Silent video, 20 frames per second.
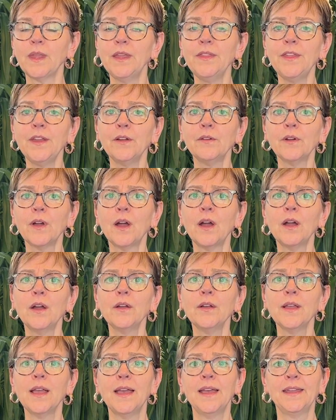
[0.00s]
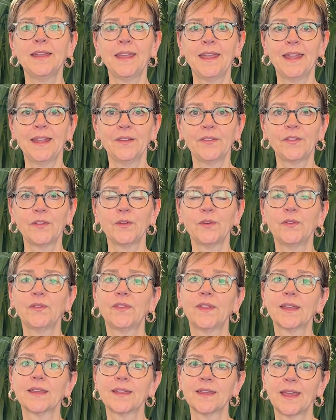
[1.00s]
There are cancers
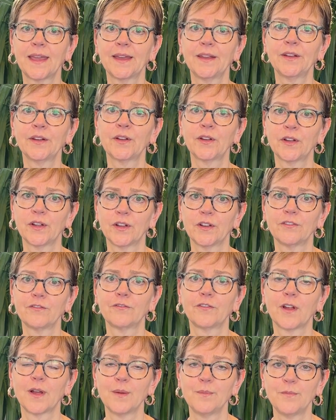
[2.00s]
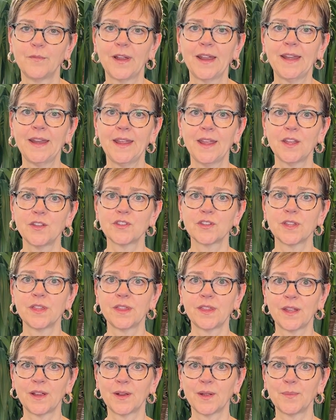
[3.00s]
that can occur from
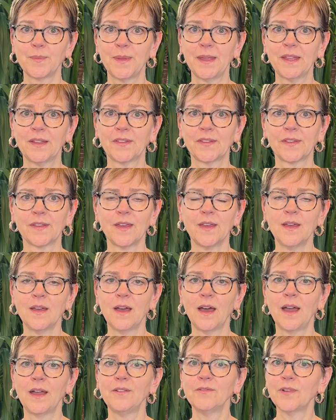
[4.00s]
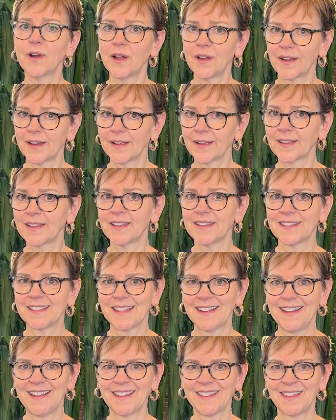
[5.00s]
radiation therapy. It's ironic,
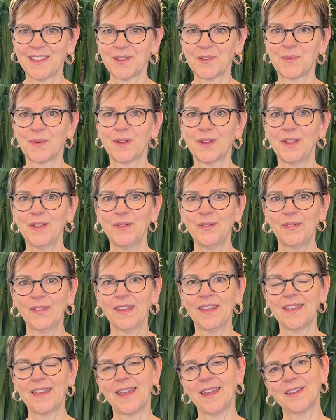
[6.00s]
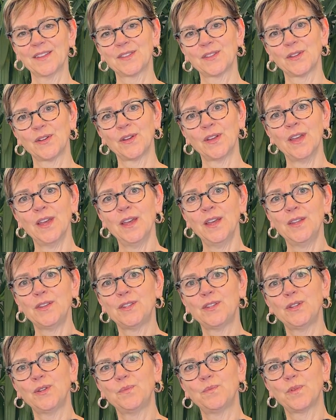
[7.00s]
isn't it, that we're using cancer
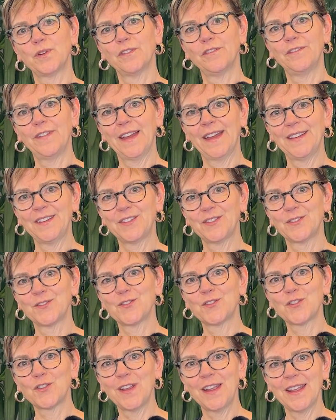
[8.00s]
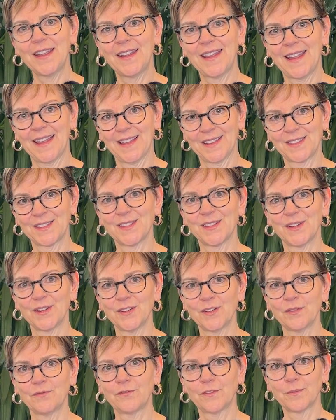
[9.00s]
to prevent or treat
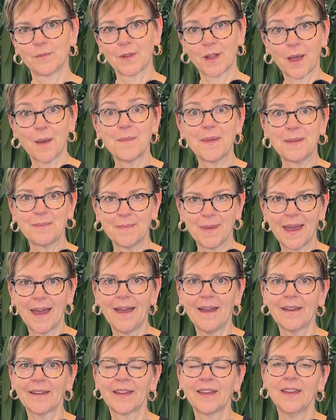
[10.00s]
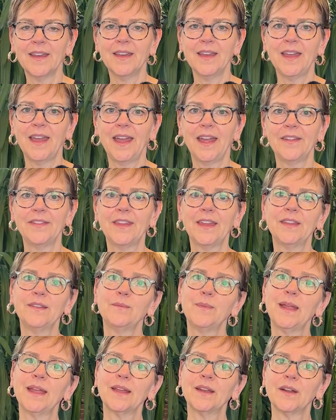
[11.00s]
cancer from coming back. And
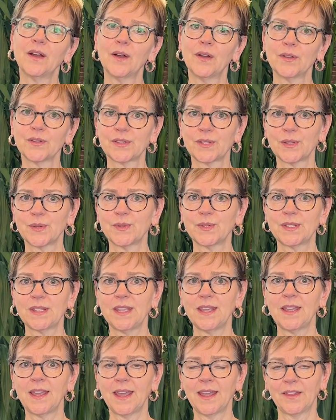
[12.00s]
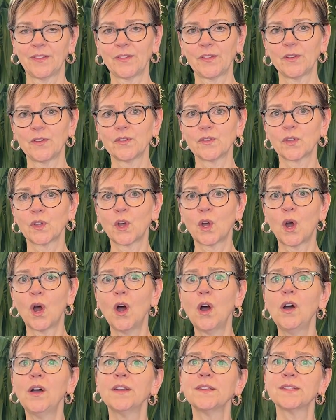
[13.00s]
then we can also see cancers
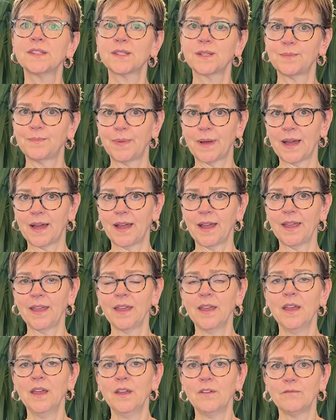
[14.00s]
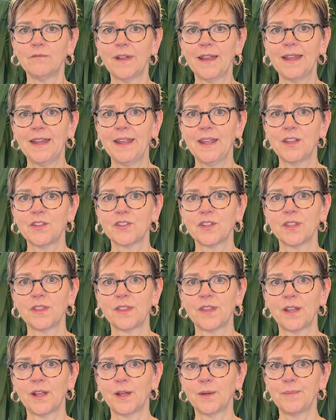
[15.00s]
caused by radiation
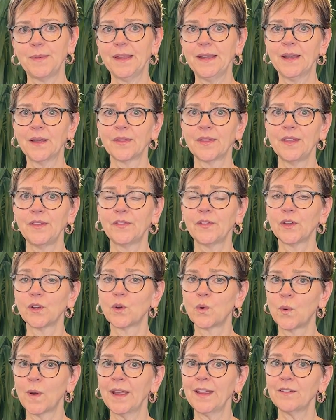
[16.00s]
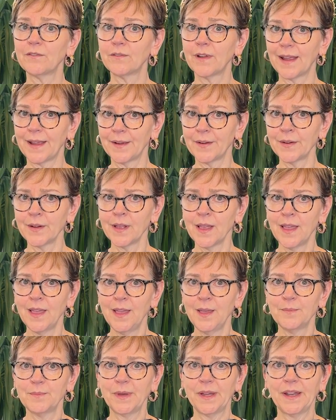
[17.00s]
therapy. Now, these are quite rare.
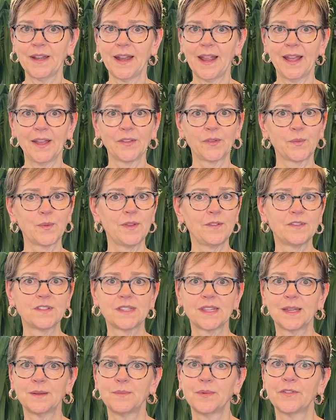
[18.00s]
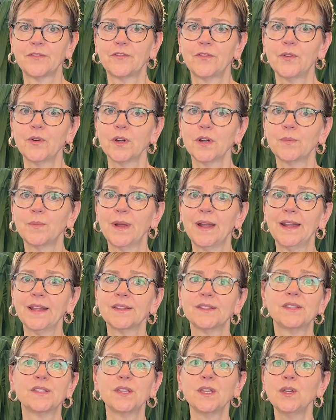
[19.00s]
But as we've said before, when
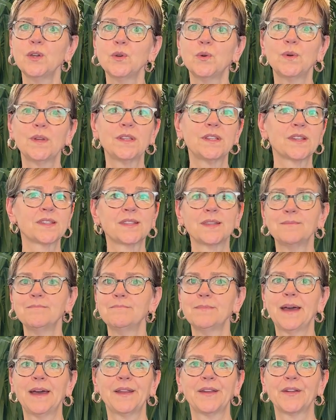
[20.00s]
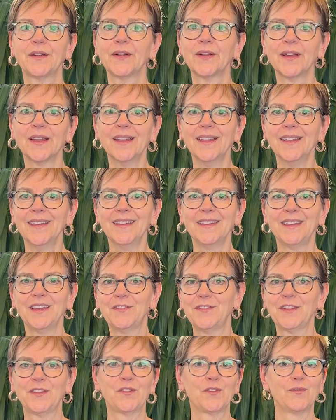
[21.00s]
it's you, it doesn't matter
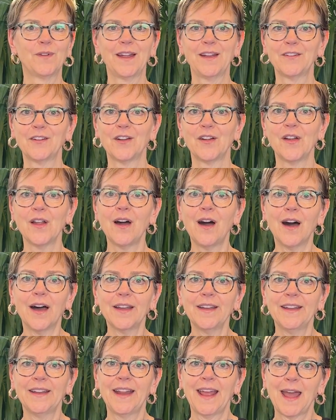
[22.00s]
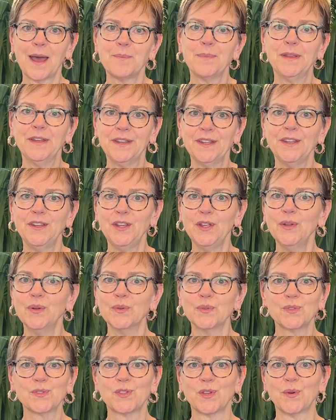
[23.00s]
if it's rare or not, it happened in
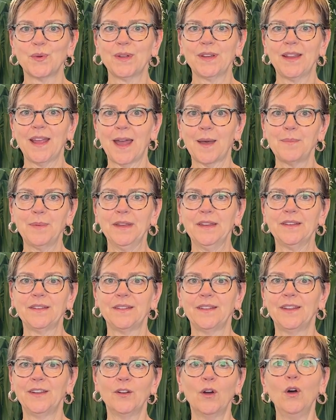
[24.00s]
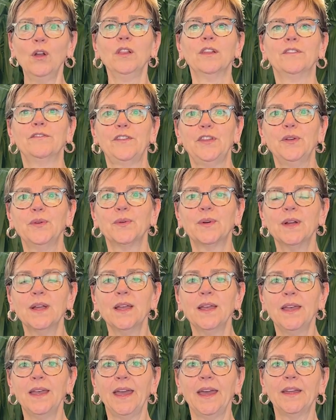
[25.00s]
you, so it happened in all of you.
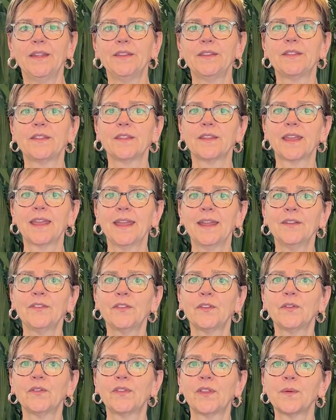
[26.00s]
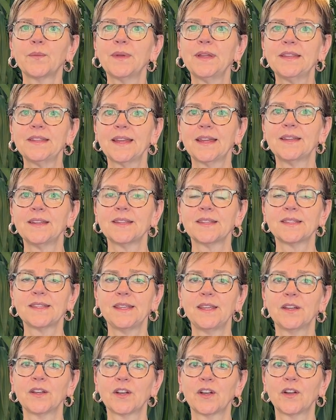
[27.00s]
And the cancers that we tend to
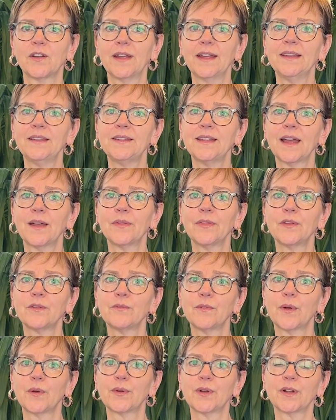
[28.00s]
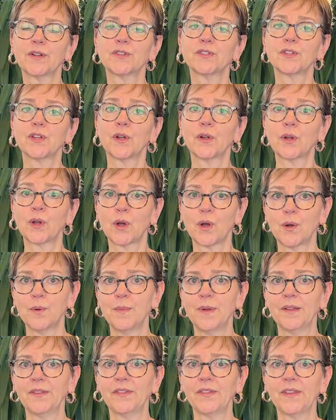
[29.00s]
see occurring down the road are
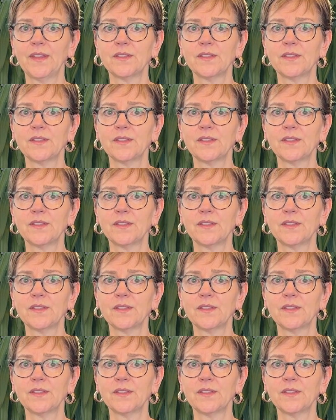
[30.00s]
sarcomas.